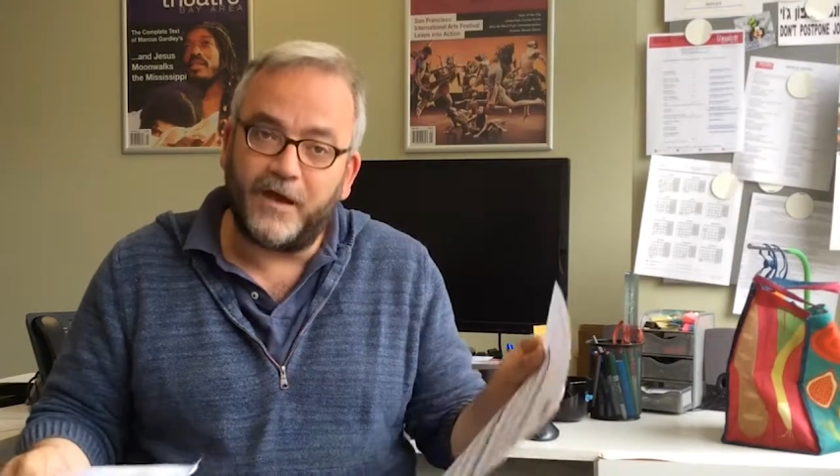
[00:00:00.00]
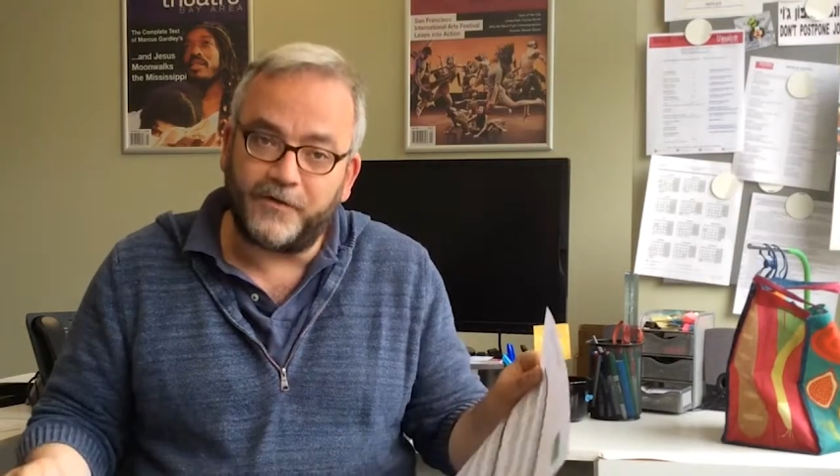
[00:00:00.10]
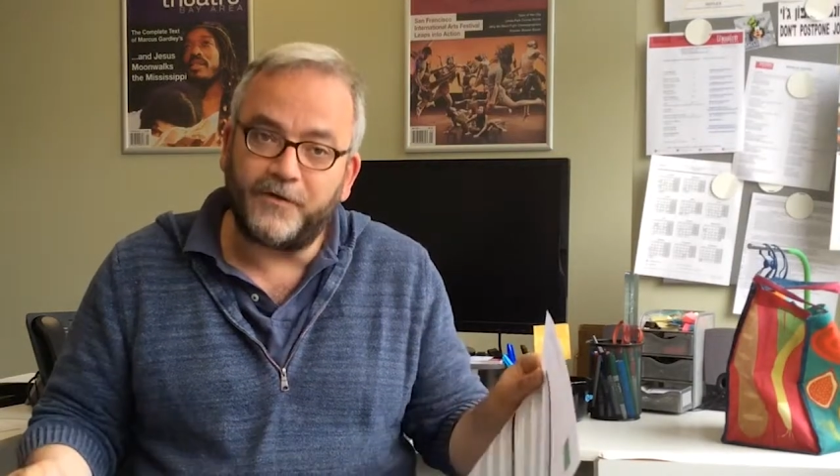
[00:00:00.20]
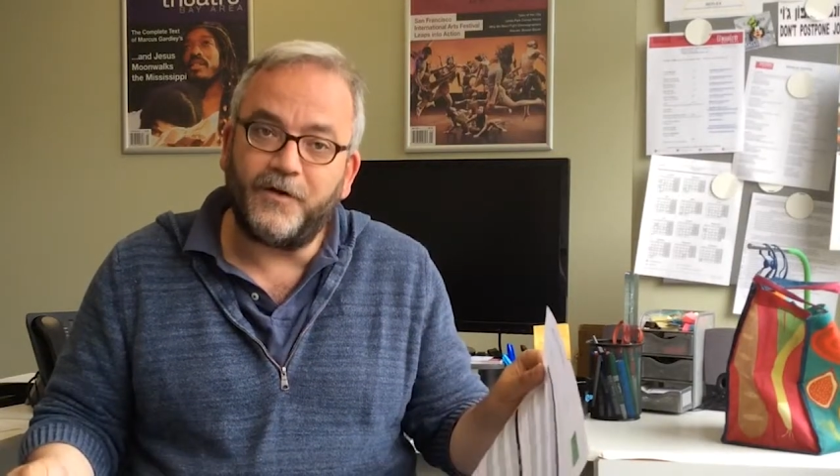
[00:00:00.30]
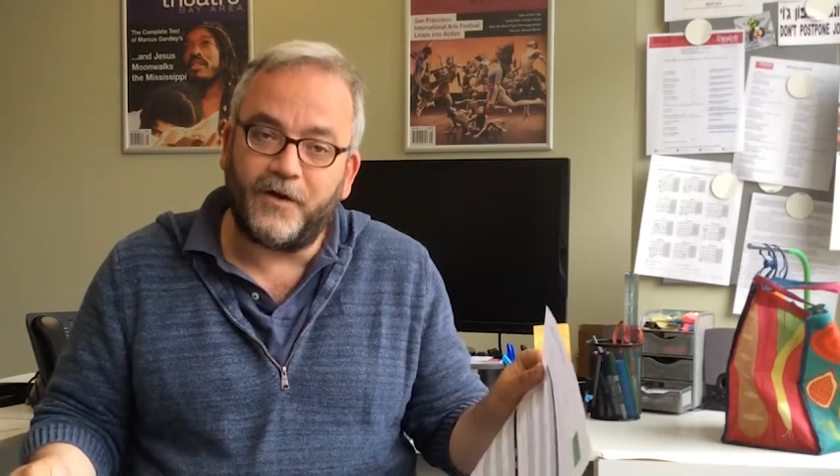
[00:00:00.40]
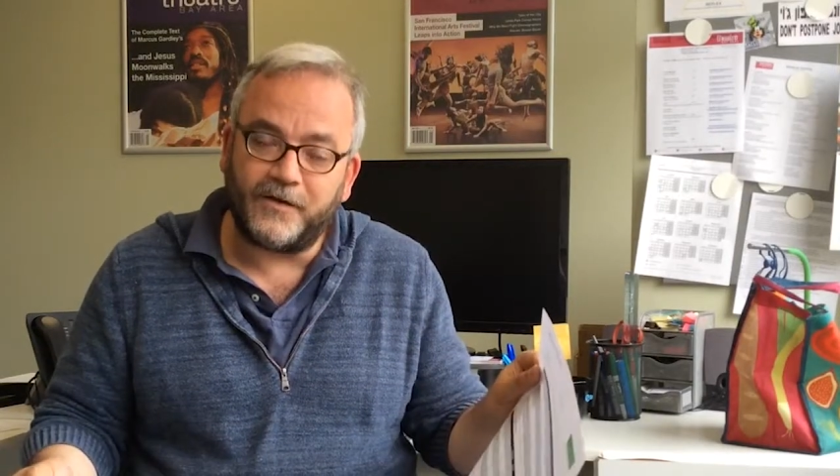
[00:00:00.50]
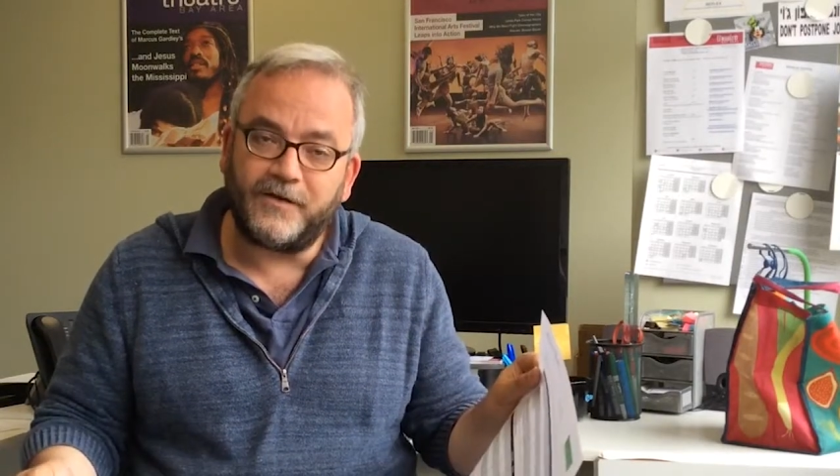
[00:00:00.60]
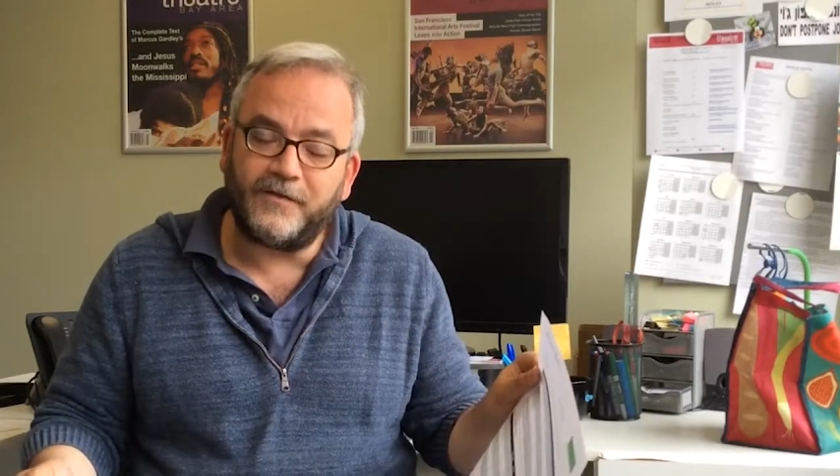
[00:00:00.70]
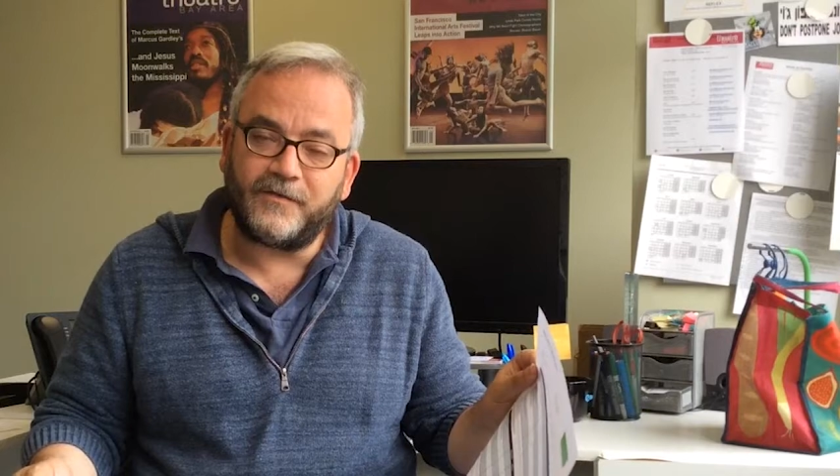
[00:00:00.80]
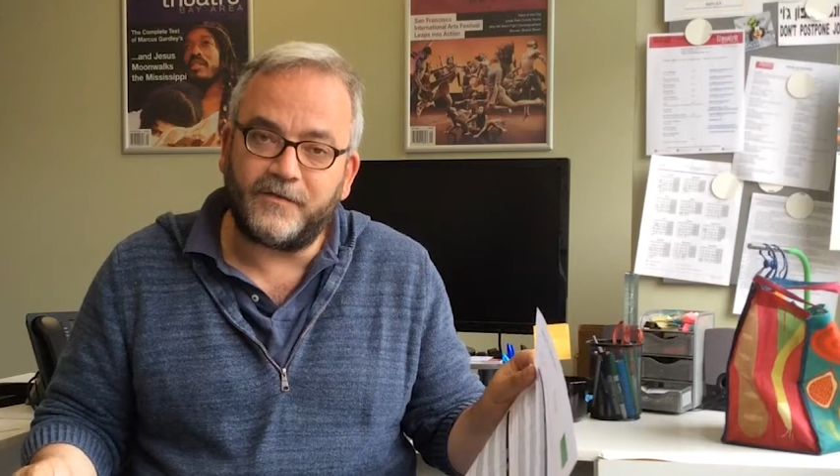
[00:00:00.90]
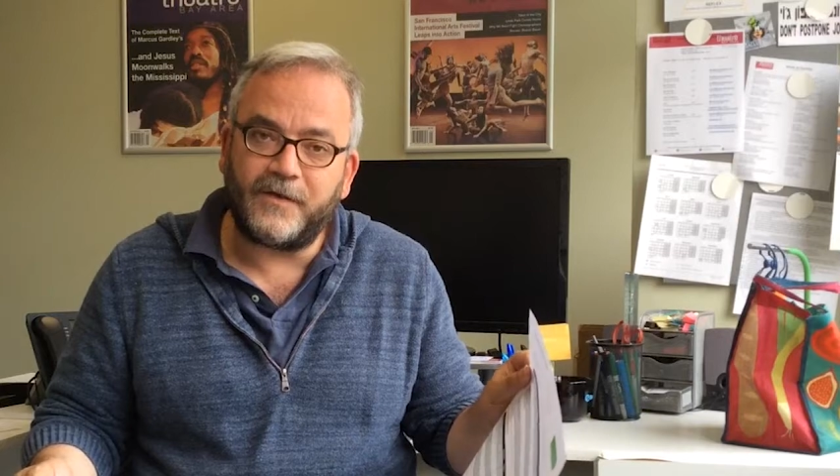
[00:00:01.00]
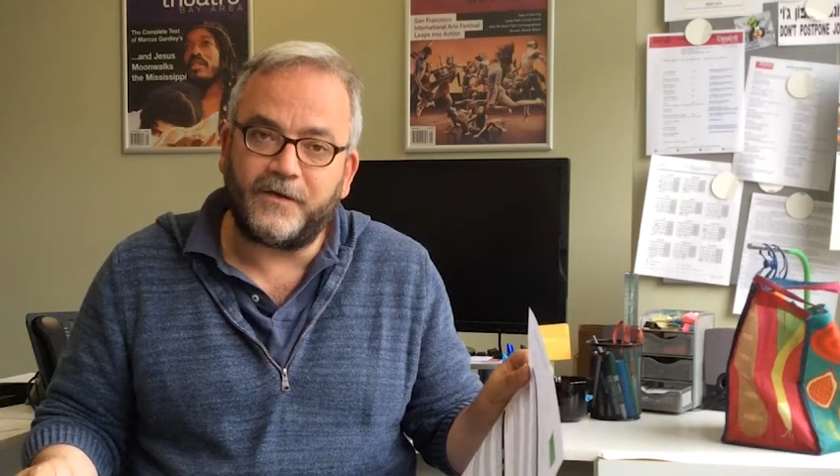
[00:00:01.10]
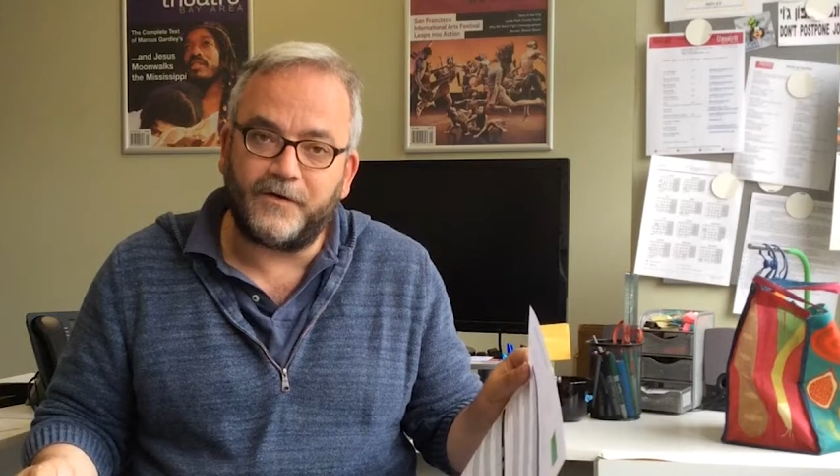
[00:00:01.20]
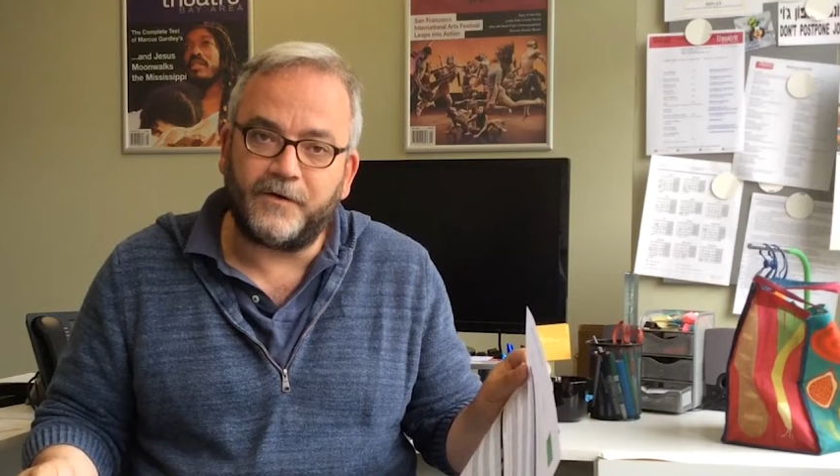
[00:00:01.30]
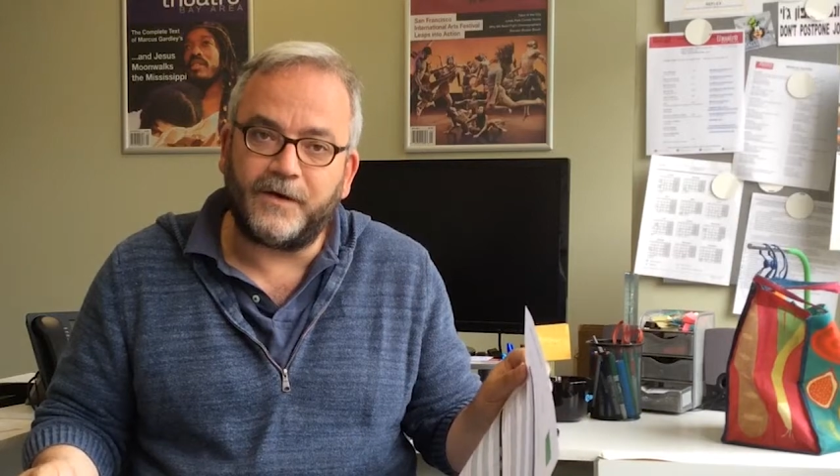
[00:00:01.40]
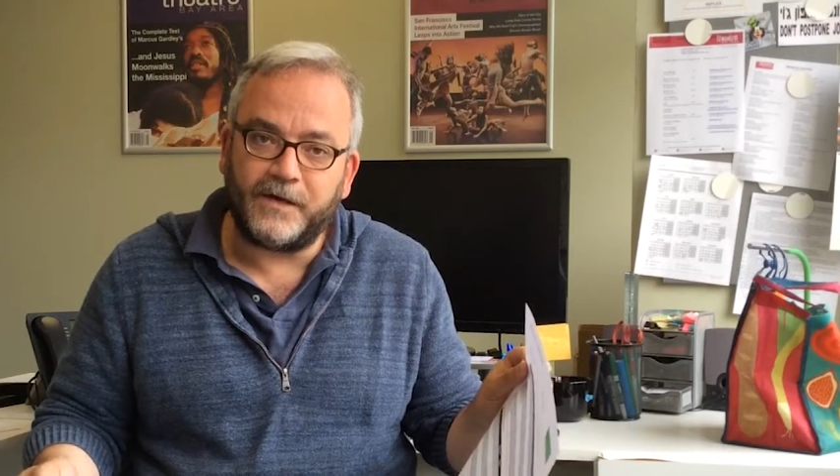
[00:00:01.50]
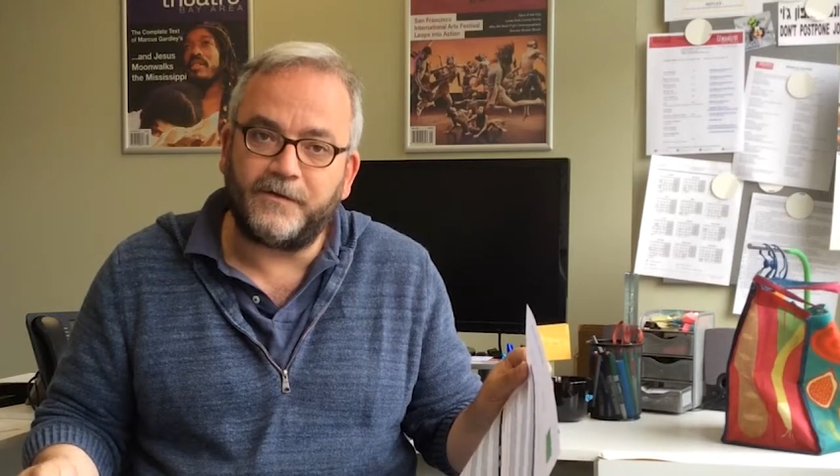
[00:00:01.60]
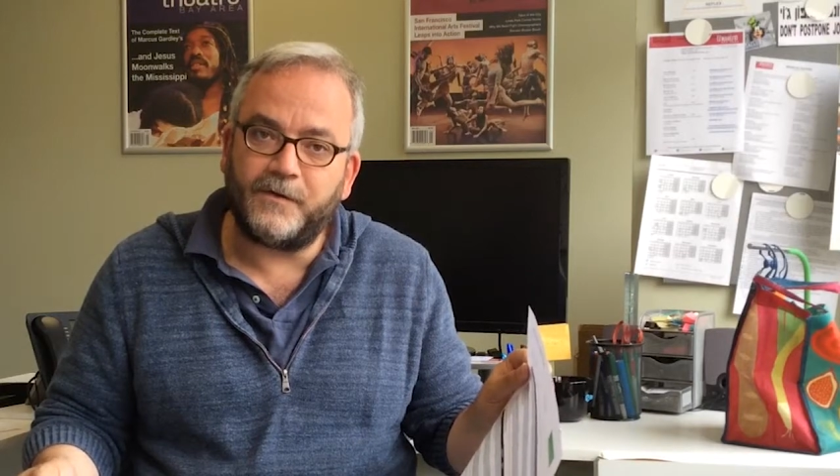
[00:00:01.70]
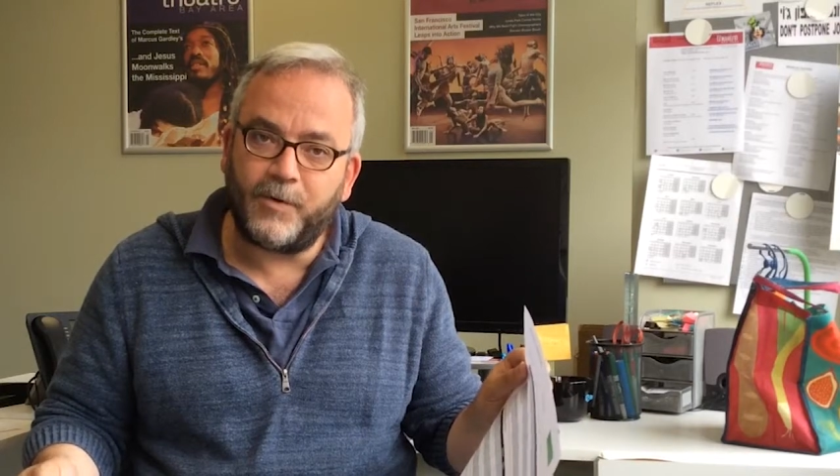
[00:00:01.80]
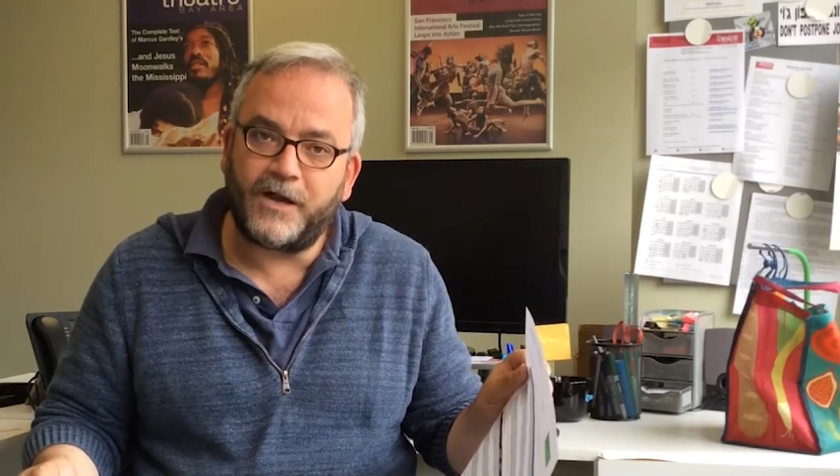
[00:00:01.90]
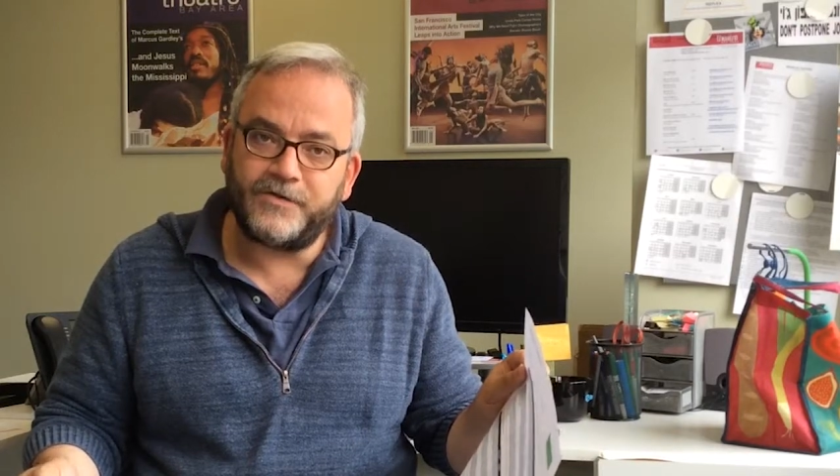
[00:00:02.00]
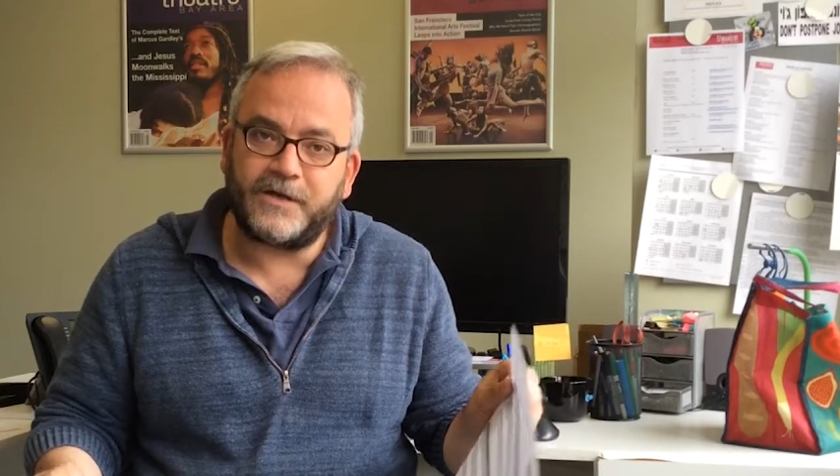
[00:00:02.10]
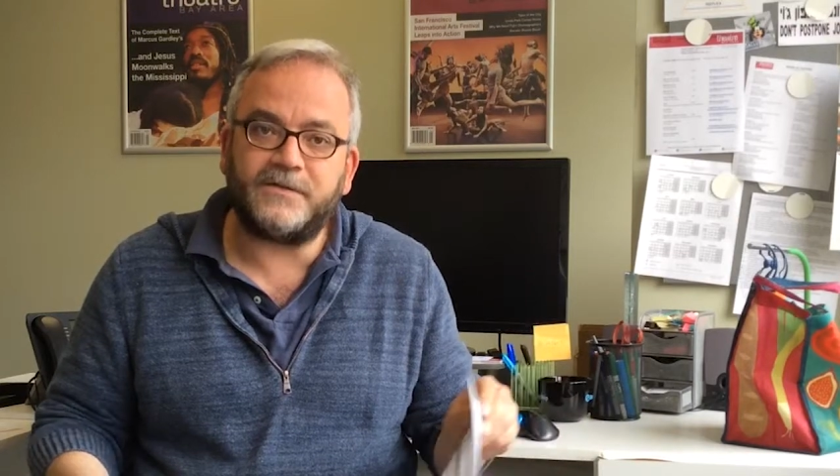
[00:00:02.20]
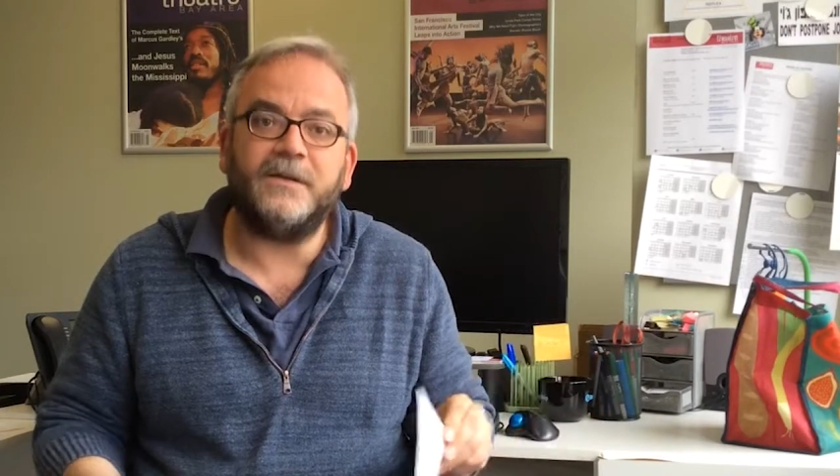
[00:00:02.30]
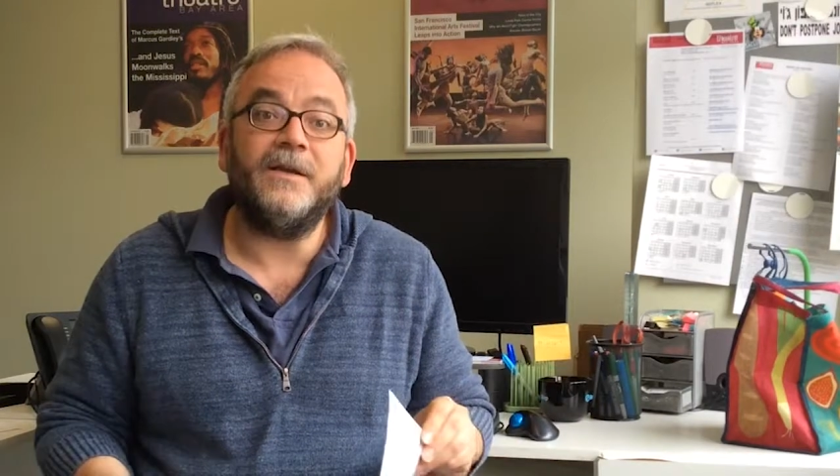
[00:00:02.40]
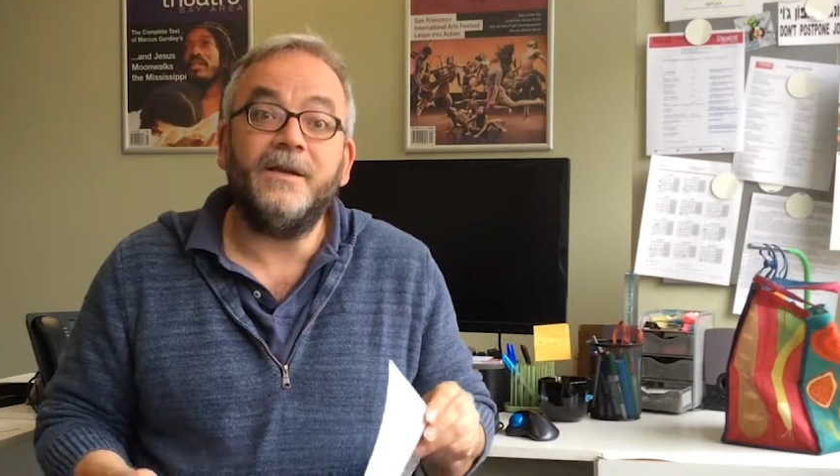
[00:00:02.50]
other artists that are in the project.